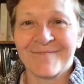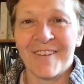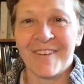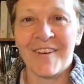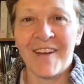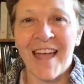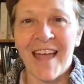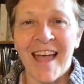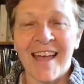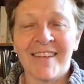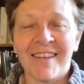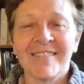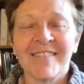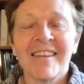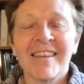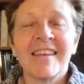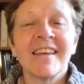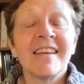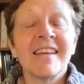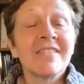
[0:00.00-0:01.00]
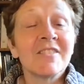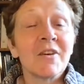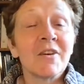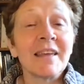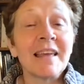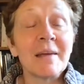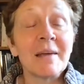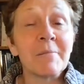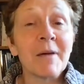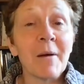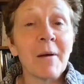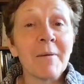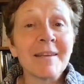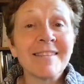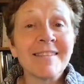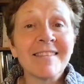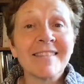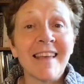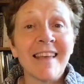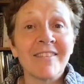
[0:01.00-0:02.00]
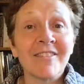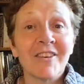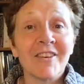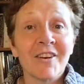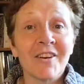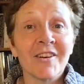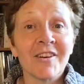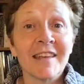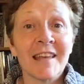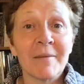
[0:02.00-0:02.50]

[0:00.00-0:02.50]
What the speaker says: Okay, so keep coming to center,